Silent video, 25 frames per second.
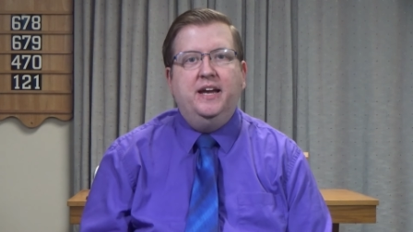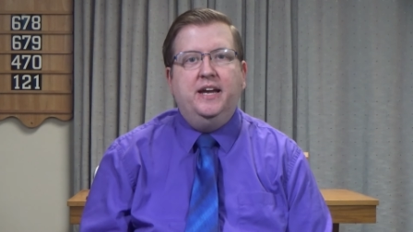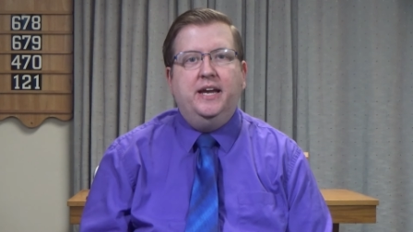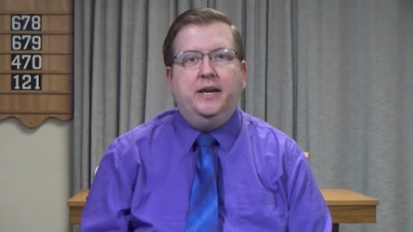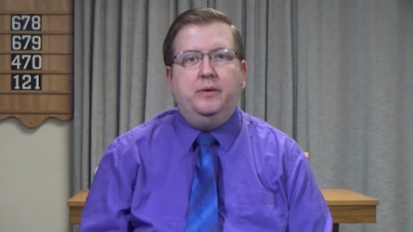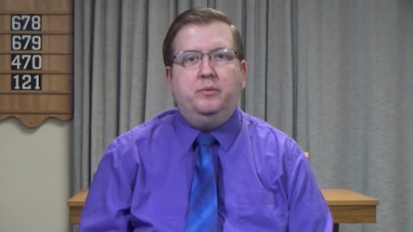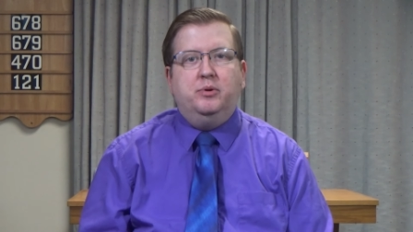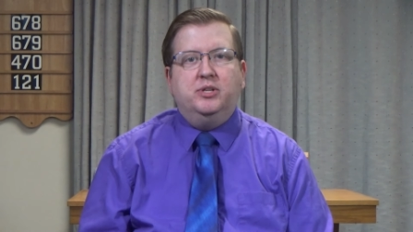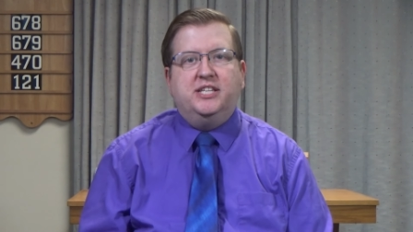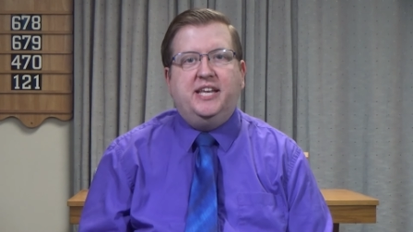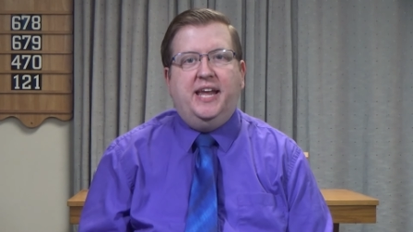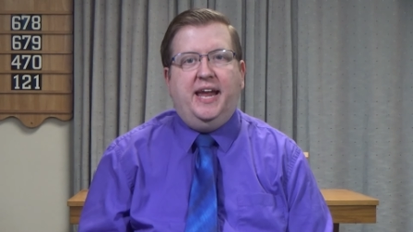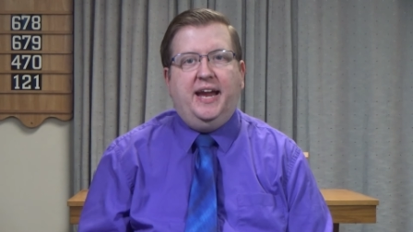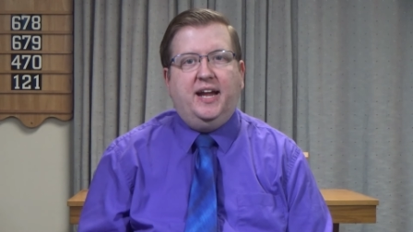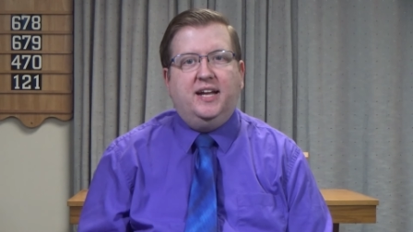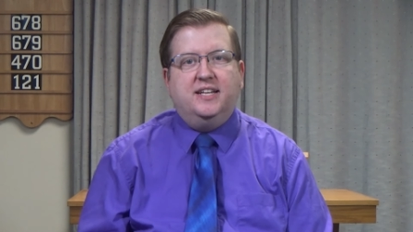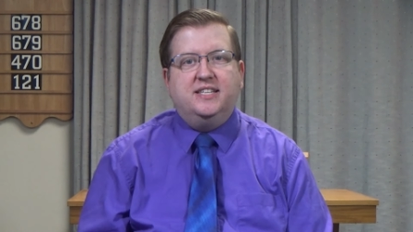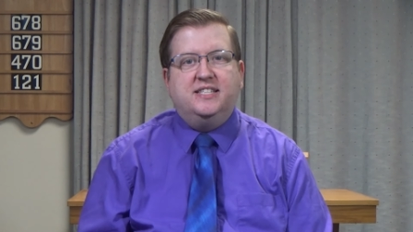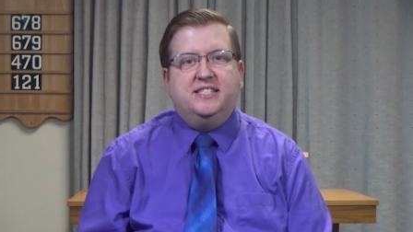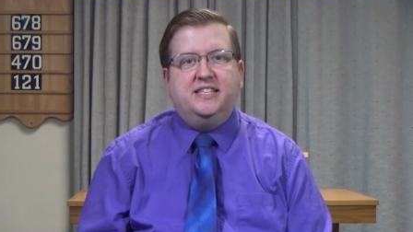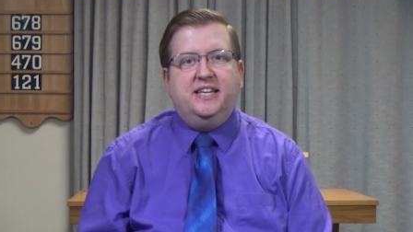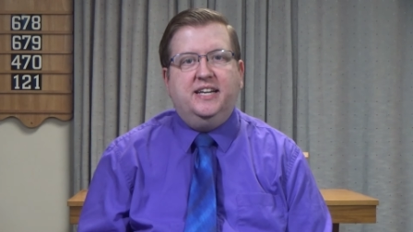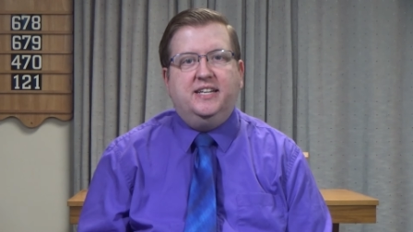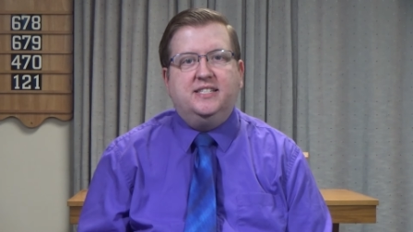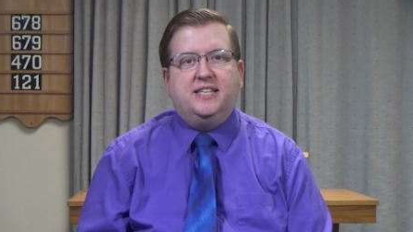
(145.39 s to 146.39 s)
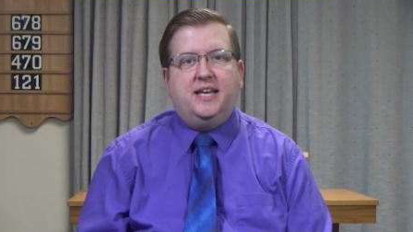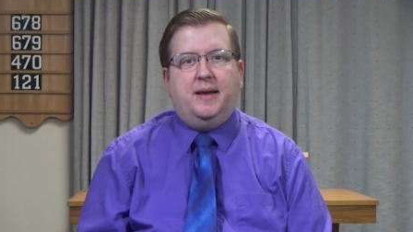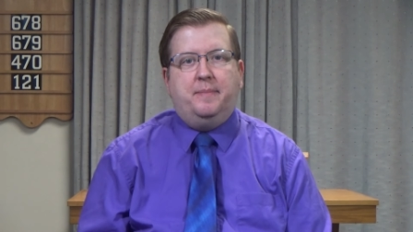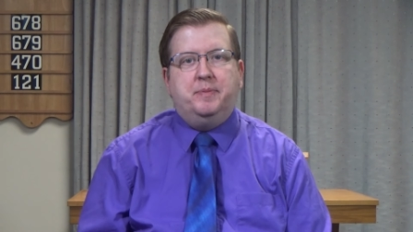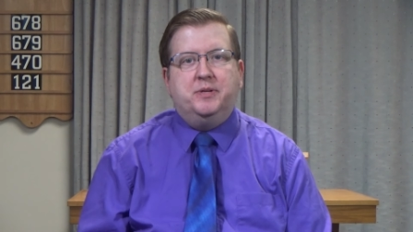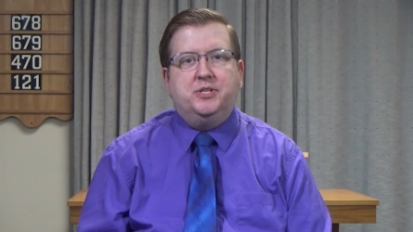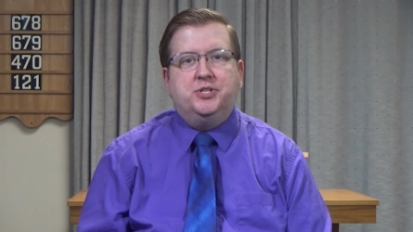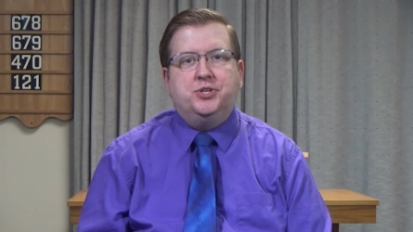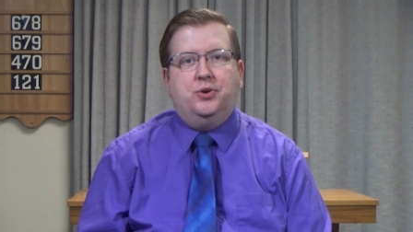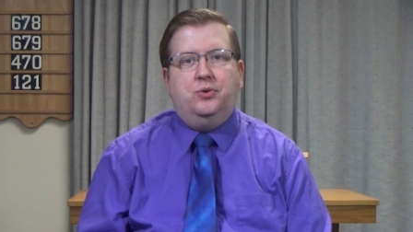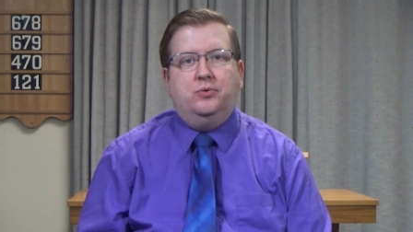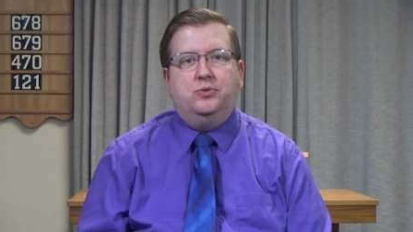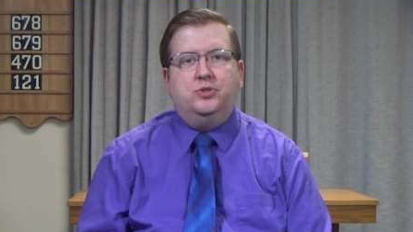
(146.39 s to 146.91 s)
It will take us six
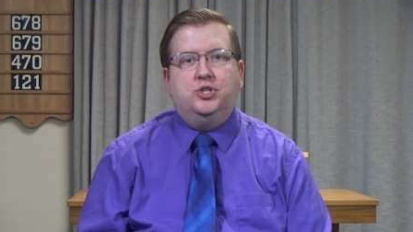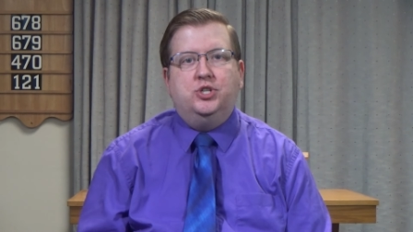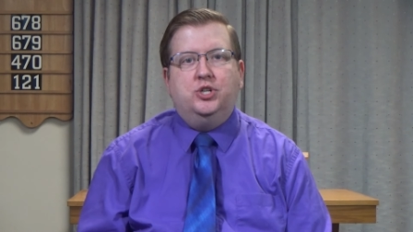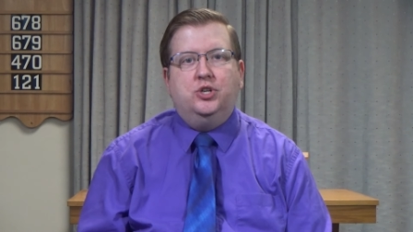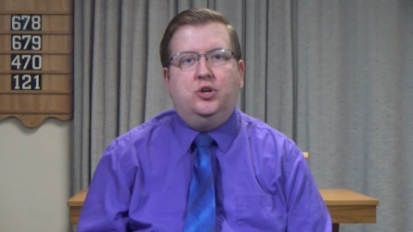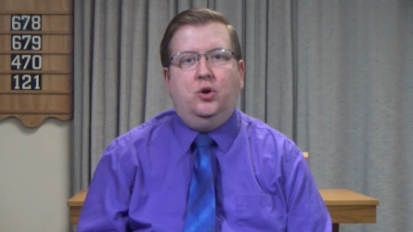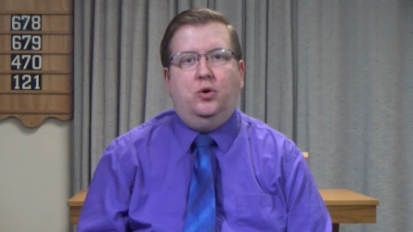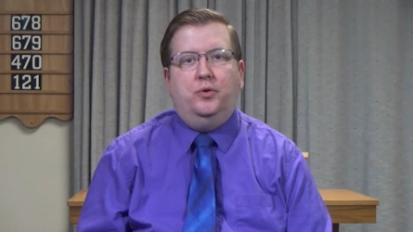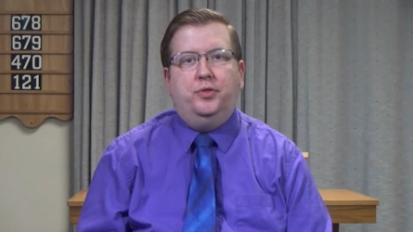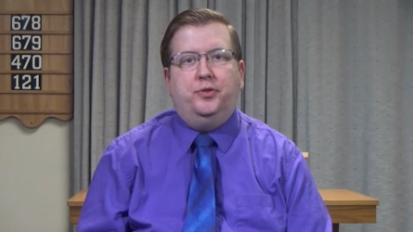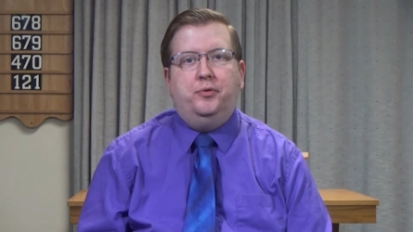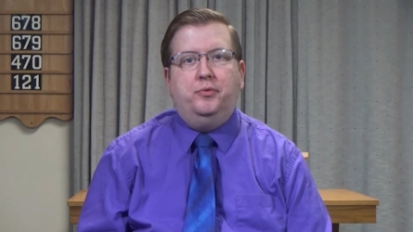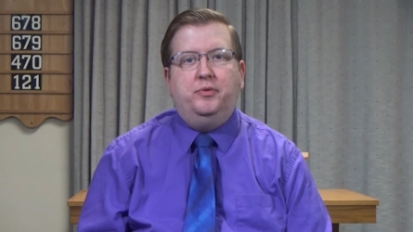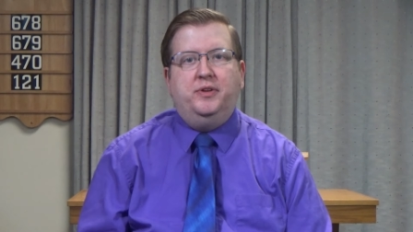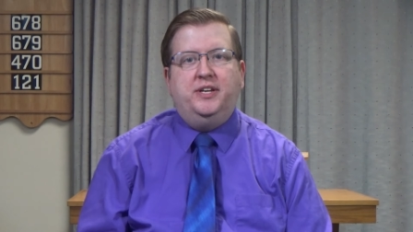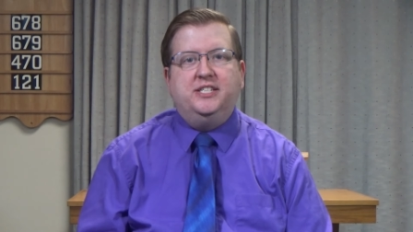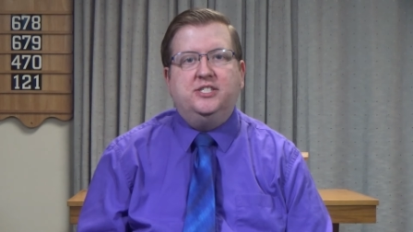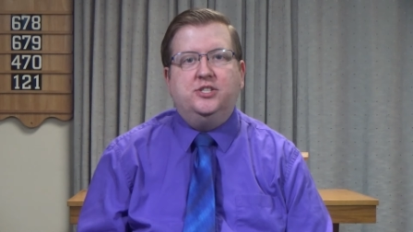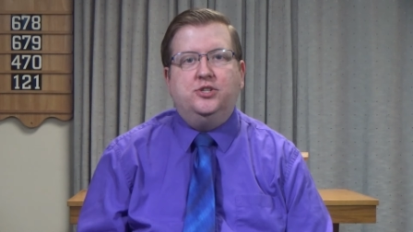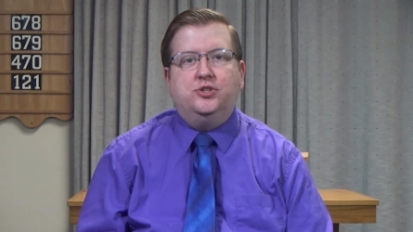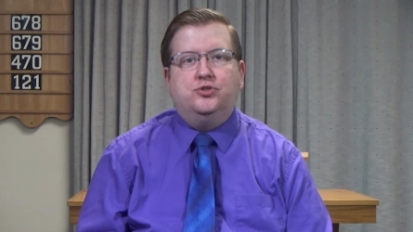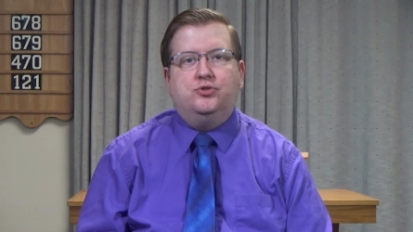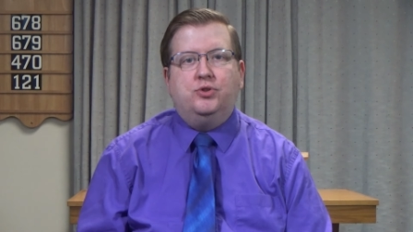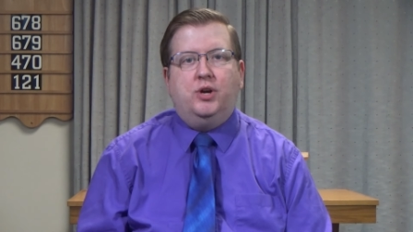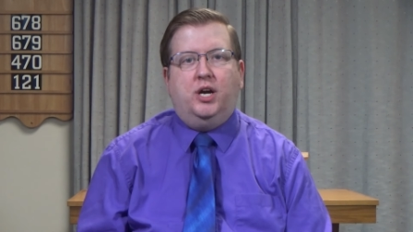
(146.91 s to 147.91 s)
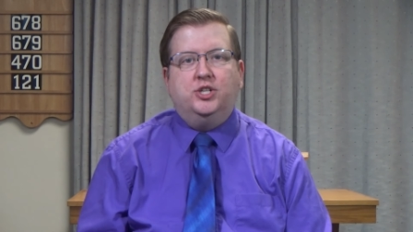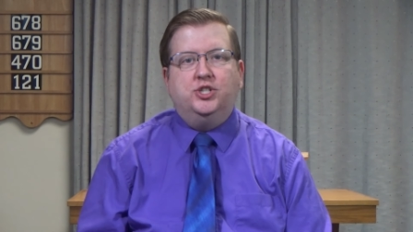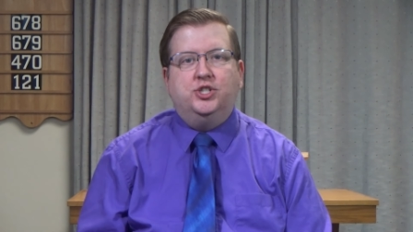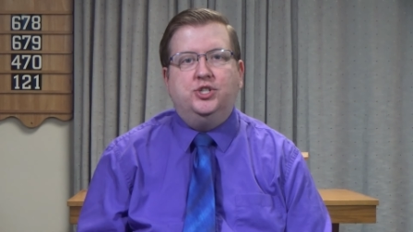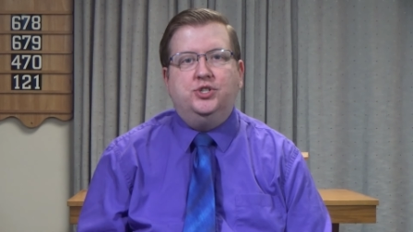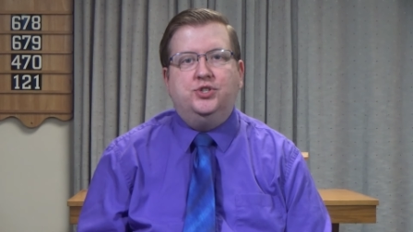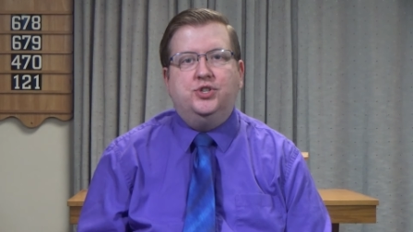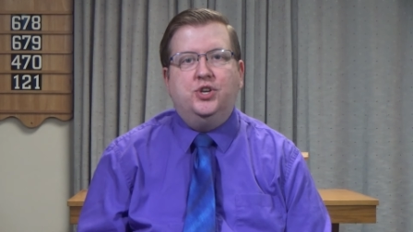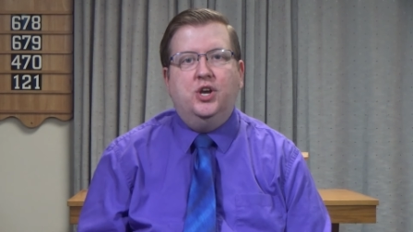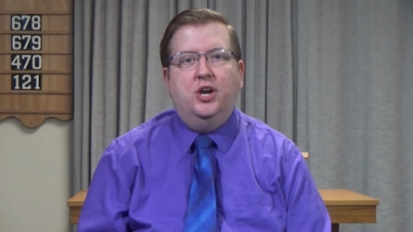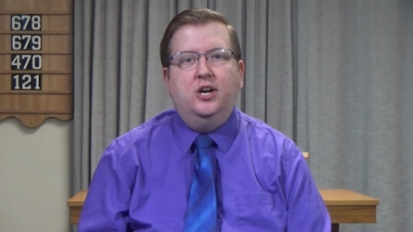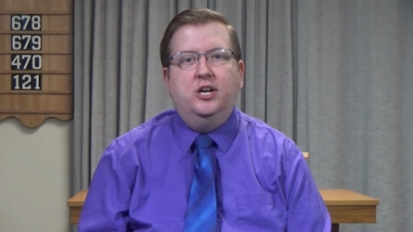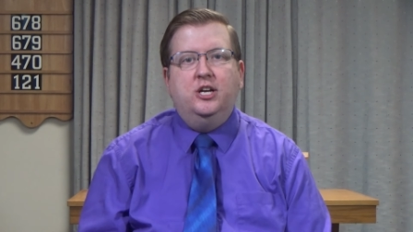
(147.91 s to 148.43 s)
episodes to go through these
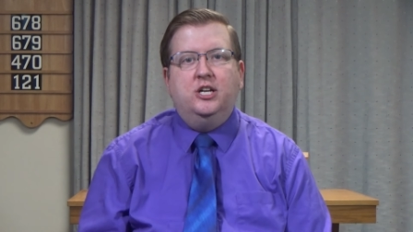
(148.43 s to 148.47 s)
instructions,